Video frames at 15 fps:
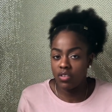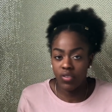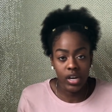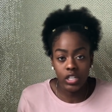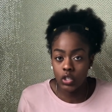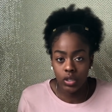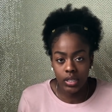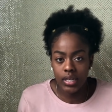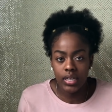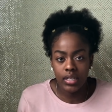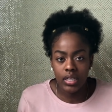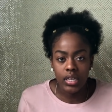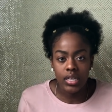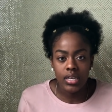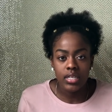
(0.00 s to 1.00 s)
eventually
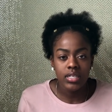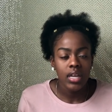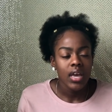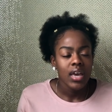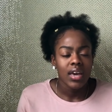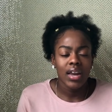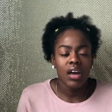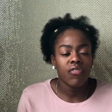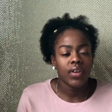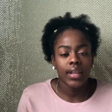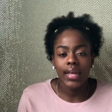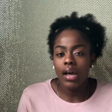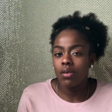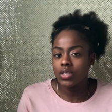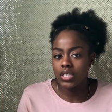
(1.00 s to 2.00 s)
at least and i felt
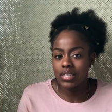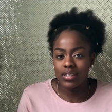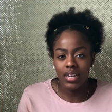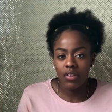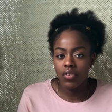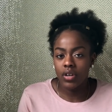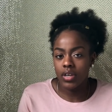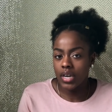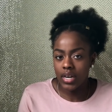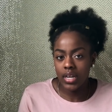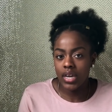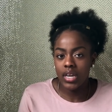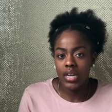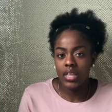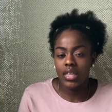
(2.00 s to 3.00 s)
like i was just never
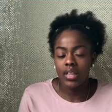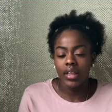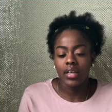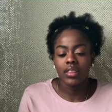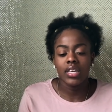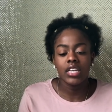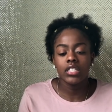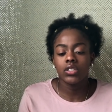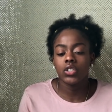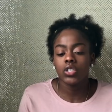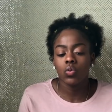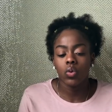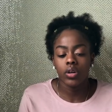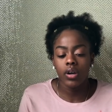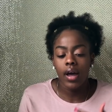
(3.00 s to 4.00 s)
getting anything like things
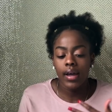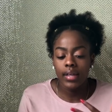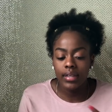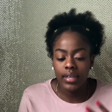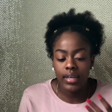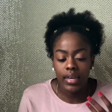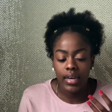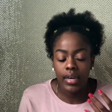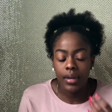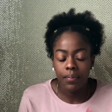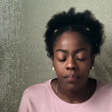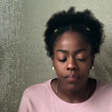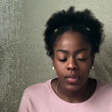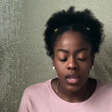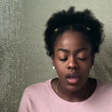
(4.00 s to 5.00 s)
just were not clicking
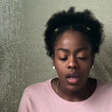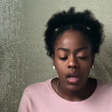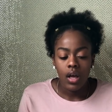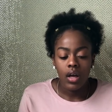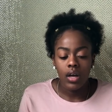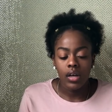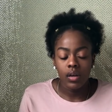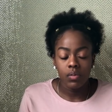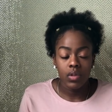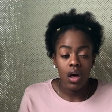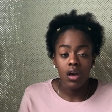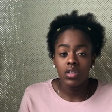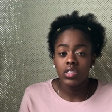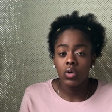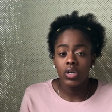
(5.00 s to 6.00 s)
um
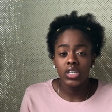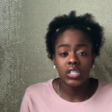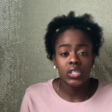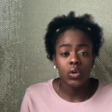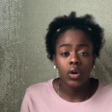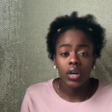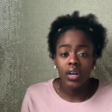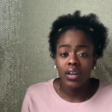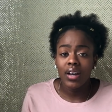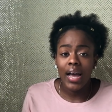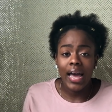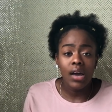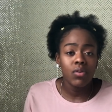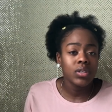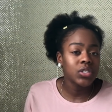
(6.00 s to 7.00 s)
long story short
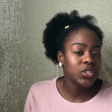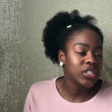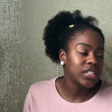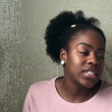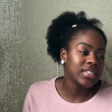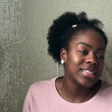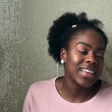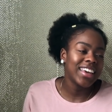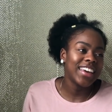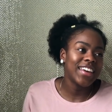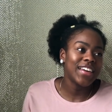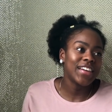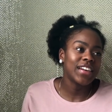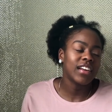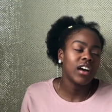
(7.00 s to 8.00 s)
i was just
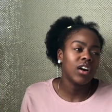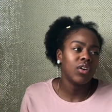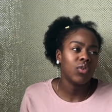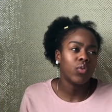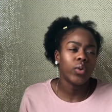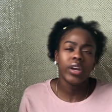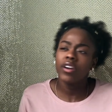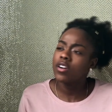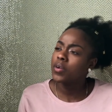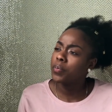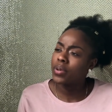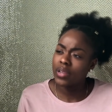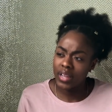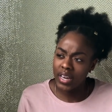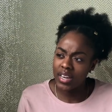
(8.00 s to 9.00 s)
in a
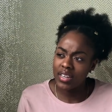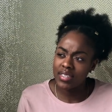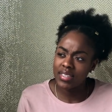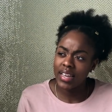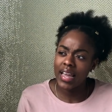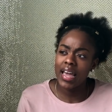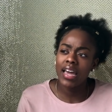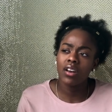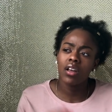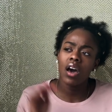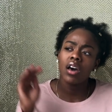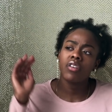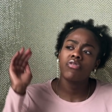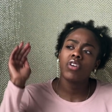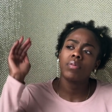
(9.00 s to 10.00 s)
weird place like i had
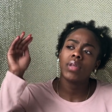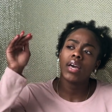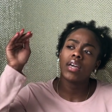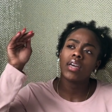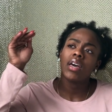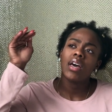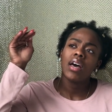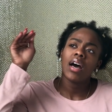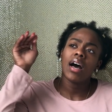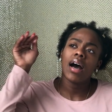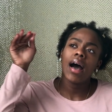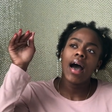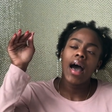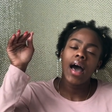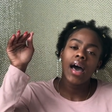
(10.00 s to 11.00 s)
gone from like a
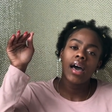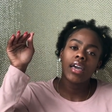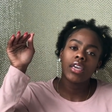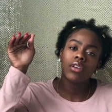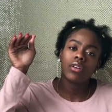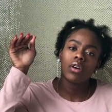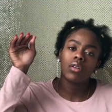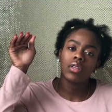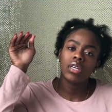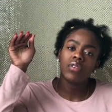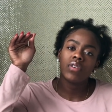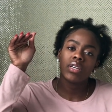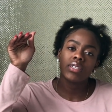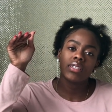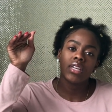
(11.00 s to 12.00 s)
high you know
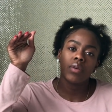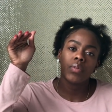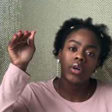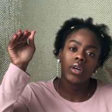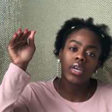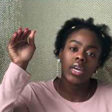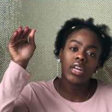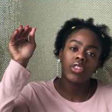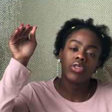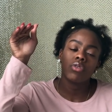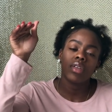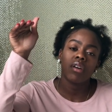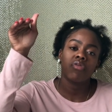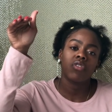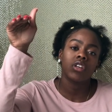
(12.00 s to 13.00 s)
leaving summer getting
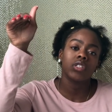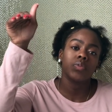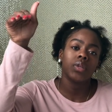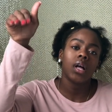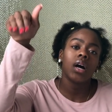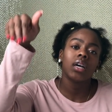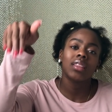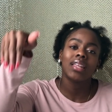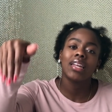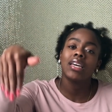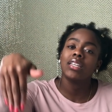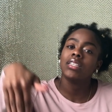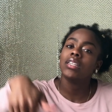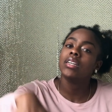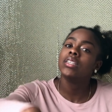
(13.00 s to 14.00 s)
through that first block and then
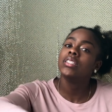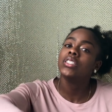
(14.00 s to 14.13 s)
had